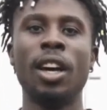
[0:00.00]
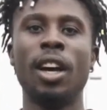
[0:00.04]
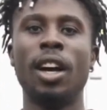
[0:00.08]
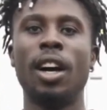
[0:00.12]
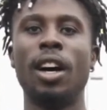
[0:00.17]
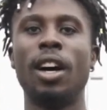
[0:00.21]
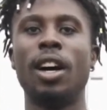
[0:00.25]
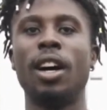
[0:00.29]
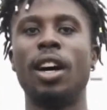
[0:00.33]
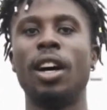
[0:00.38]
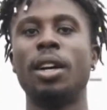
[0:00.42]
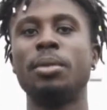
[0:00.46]

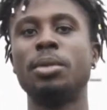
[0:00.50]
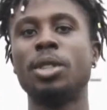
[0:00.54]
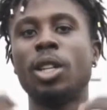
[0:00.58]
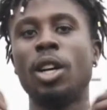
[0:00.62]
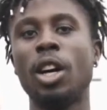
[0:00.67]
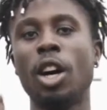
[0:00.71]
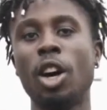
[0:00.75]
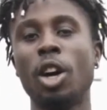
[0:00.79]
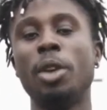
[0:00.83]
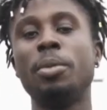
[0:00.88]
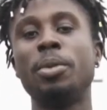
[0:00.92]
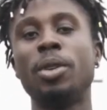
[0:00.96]
So I
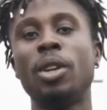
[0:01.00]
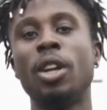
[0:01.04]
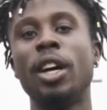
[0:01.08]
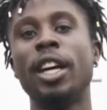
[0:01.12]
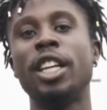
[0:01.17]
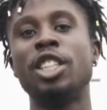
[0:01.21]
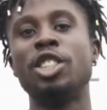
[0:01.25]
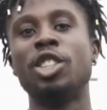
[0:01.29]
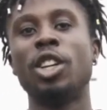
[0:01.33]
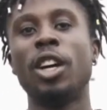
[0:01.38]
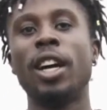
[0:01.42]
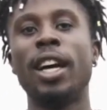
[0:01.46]
hope you lot
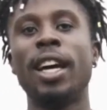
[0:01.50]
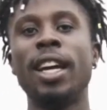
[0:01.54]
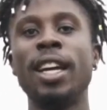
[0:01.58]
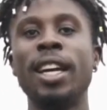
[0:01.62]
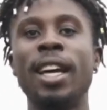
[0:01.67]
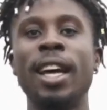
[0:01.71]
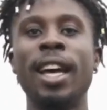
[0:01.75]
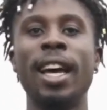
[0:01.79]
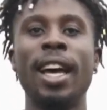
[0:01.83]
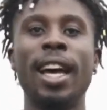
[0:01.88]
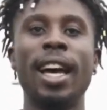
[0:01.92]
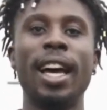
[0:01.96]
enjoy,
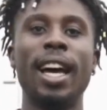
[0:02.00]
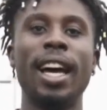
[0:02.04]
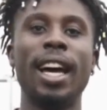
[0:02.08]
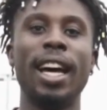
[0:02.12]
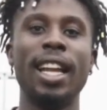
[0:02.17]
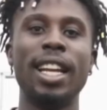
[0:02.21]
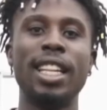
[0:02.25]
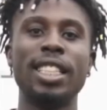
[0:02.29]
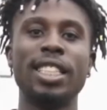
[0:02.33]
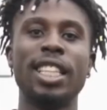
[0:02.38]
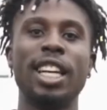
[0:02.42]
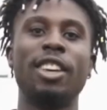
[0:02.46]

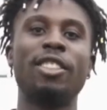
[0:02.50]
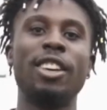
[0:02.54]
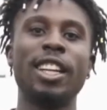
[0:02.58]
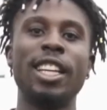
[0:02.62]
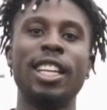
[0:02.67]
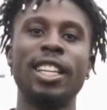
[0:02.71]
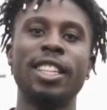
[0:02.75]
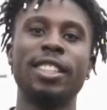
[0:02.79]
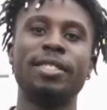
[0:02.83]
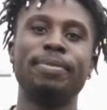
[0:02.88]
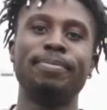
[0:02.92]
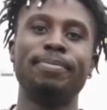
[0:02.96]
and let's get ready.